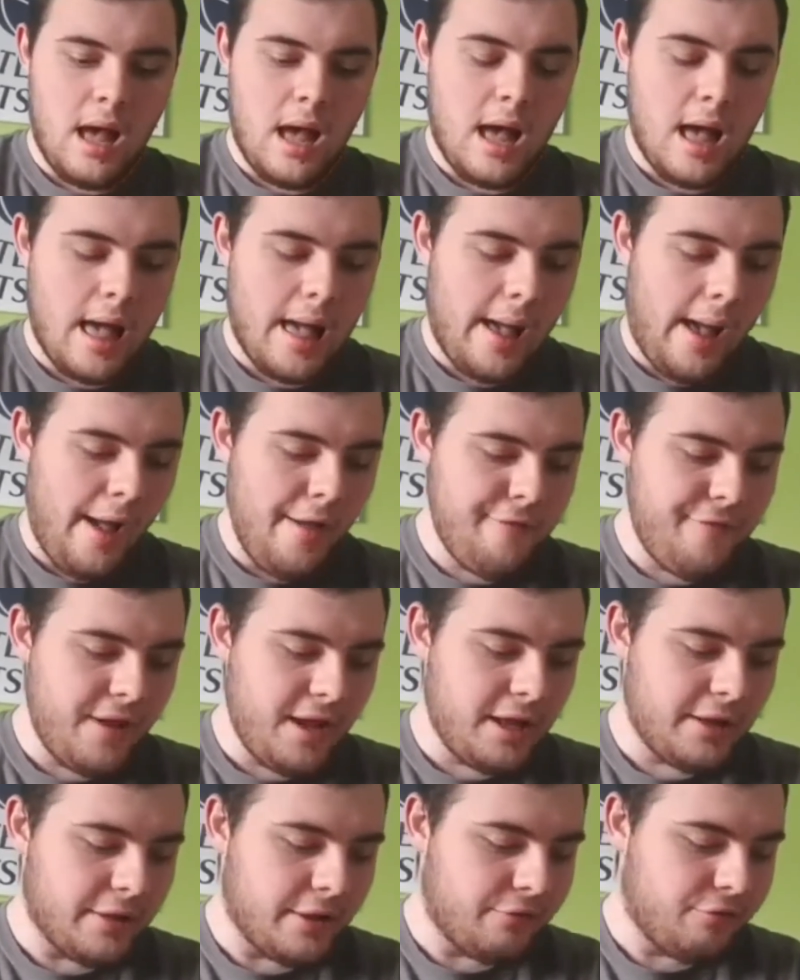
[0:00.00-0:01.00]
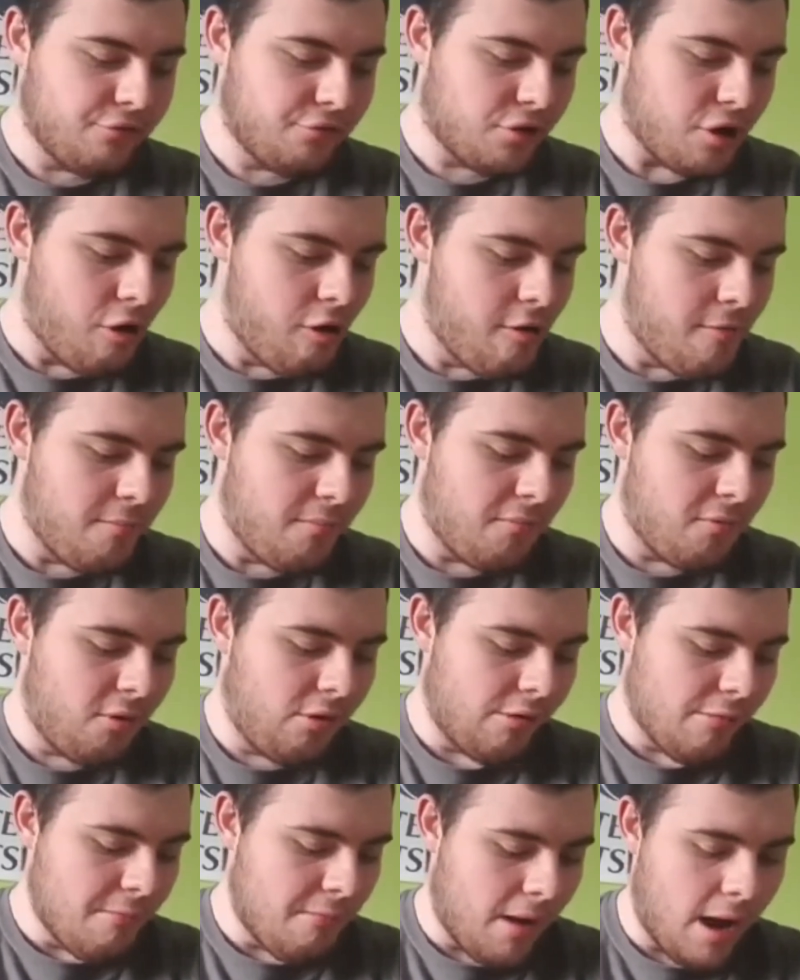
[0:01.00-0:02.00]
I think this was going
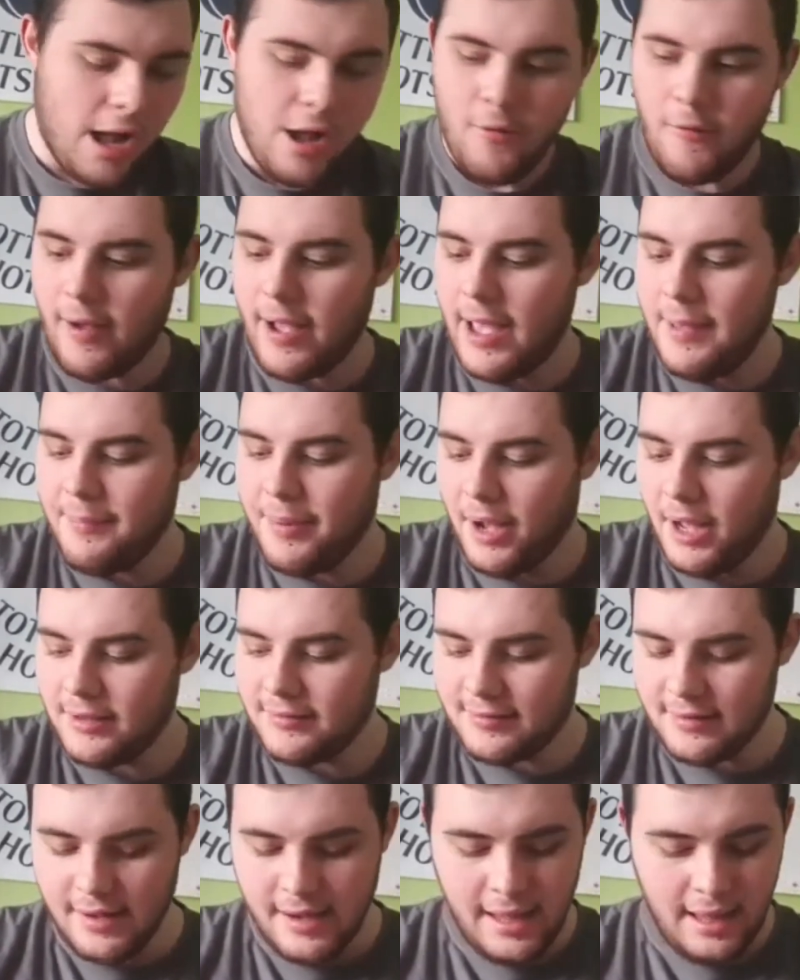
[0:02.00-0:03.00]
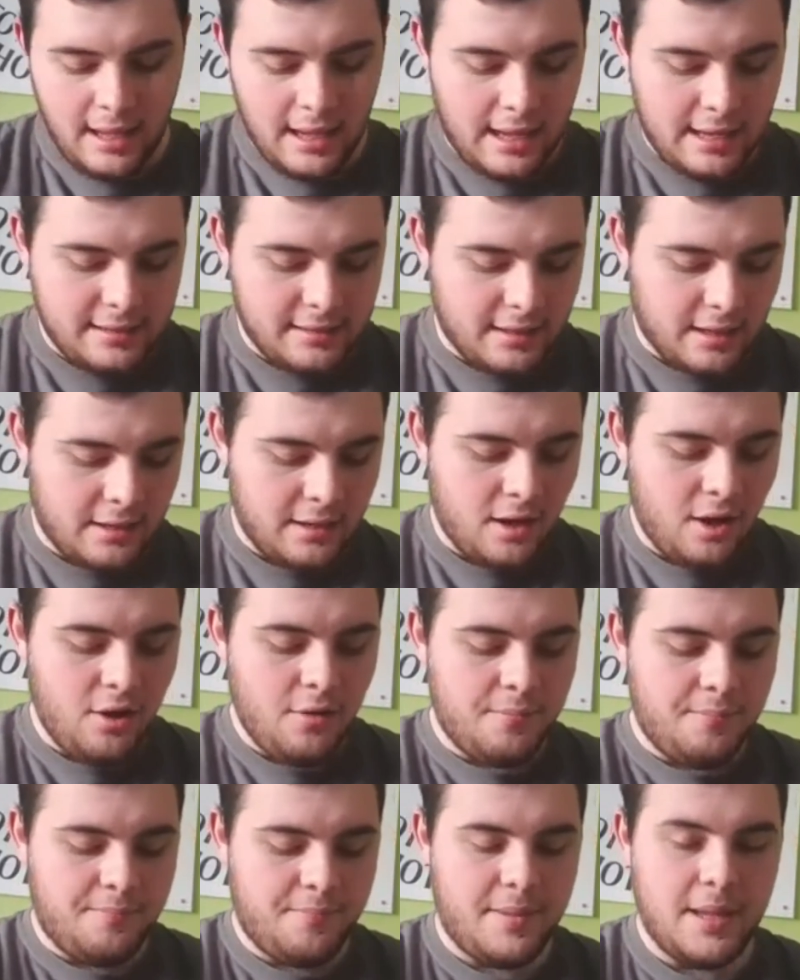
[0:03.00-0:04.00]
more my way, personally, and I
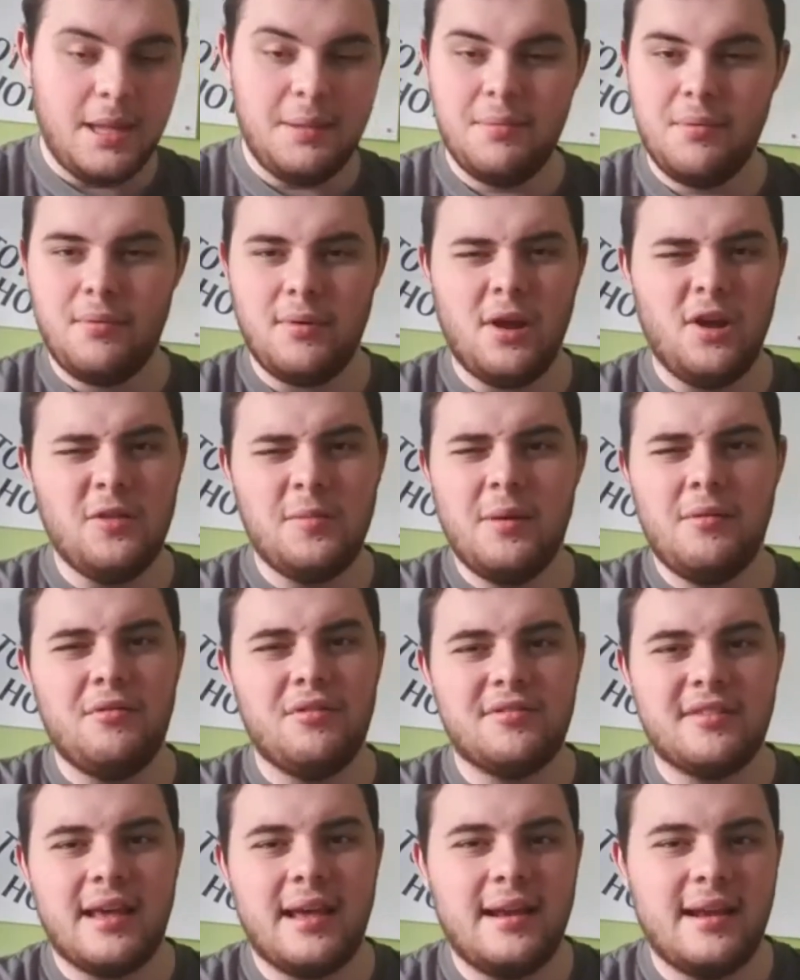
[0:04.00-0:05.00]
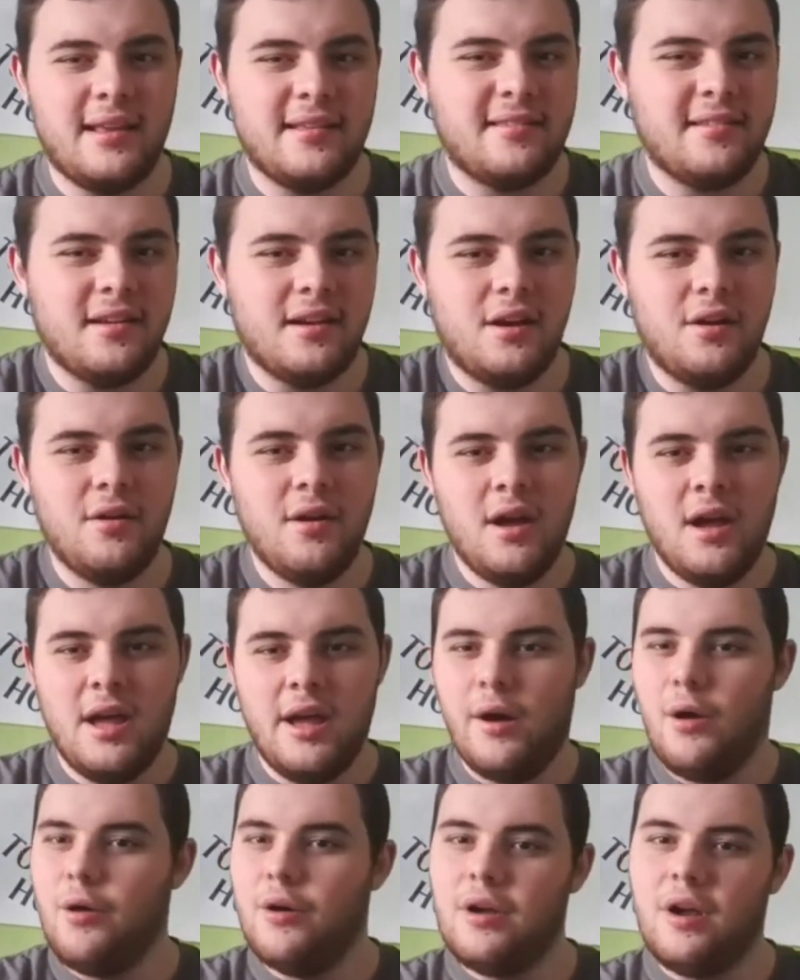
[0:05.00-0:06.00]
know loads of people will say this, you know,
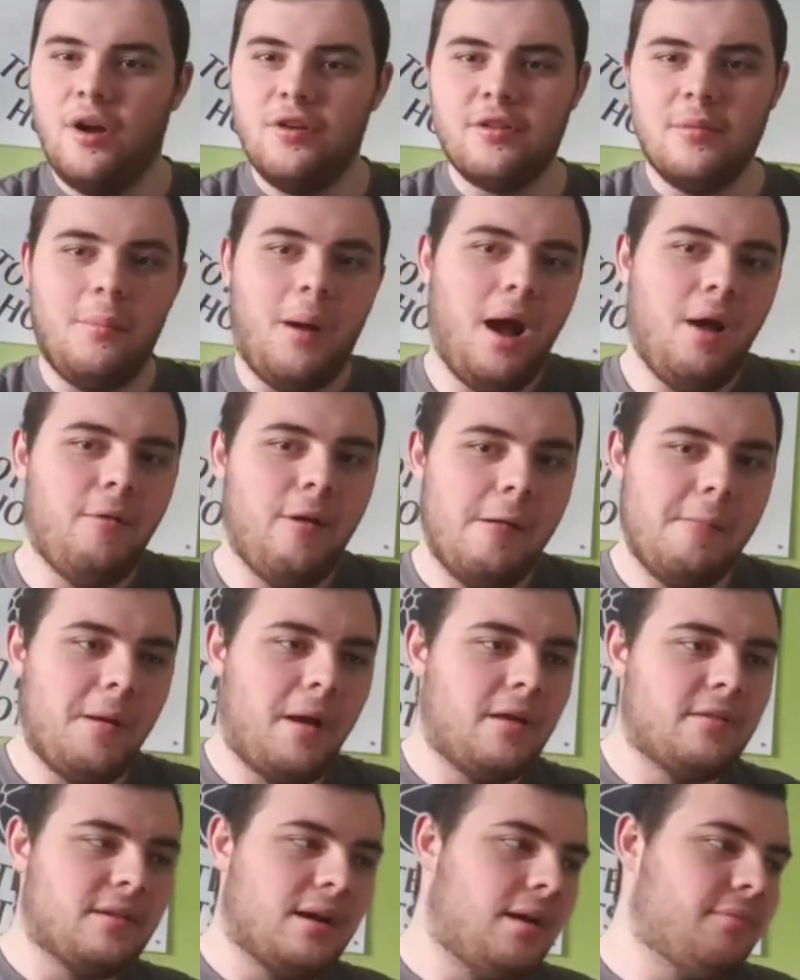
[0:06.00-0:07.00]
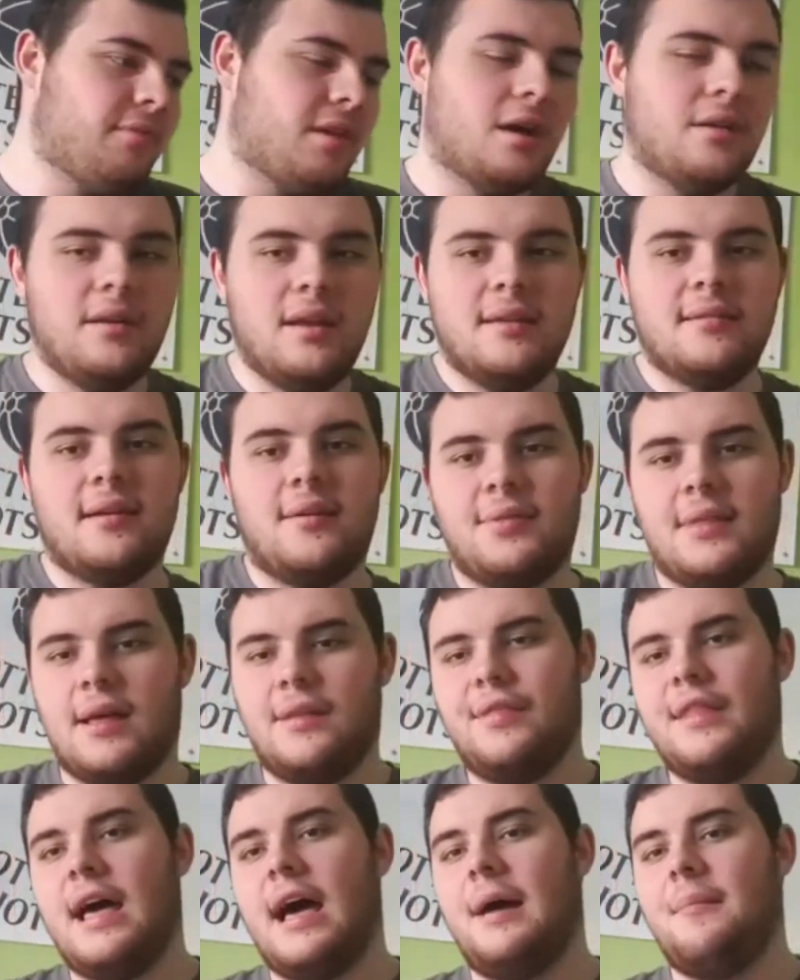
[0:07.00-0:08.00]
oh, it goes in my way because I've done this, I've
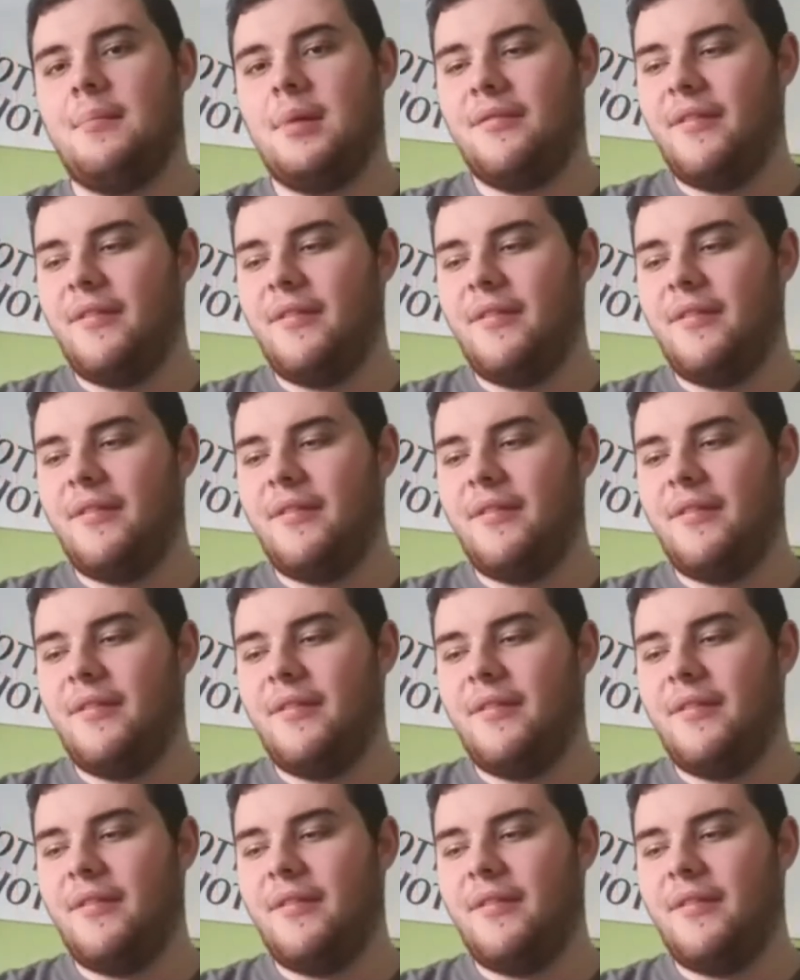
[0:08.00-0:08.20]
done that.